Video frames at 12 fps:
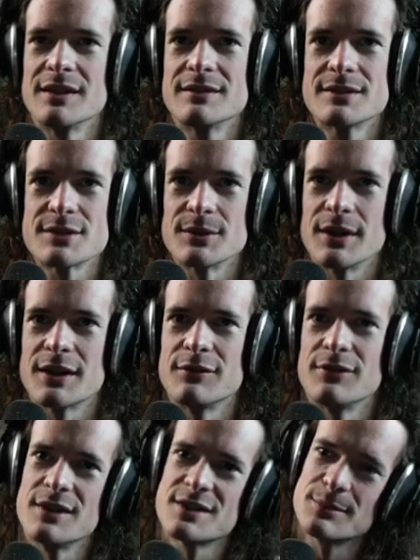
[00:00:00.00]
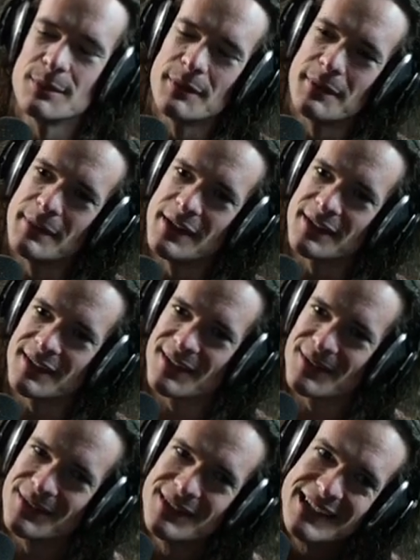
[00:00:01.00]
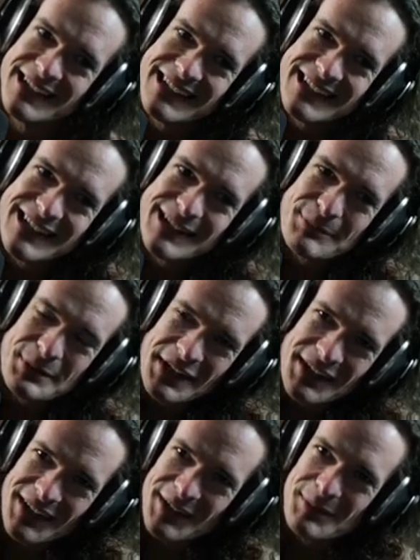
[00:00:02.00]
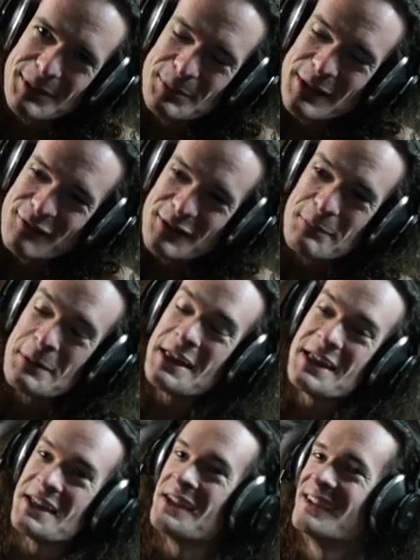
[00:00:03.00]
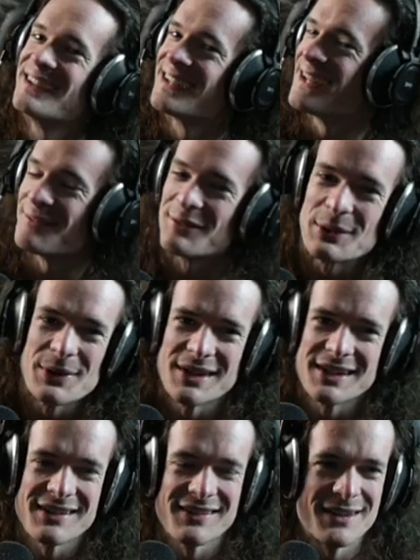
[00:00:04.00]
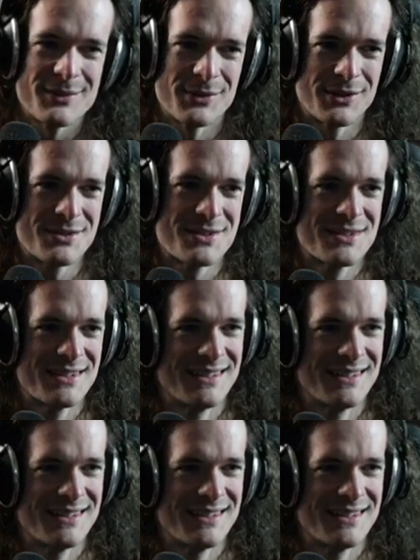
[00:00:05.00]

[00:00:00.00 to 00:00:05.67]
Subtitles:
so I could face him on my main account. But I got him in PvP, and I have no idea how that works.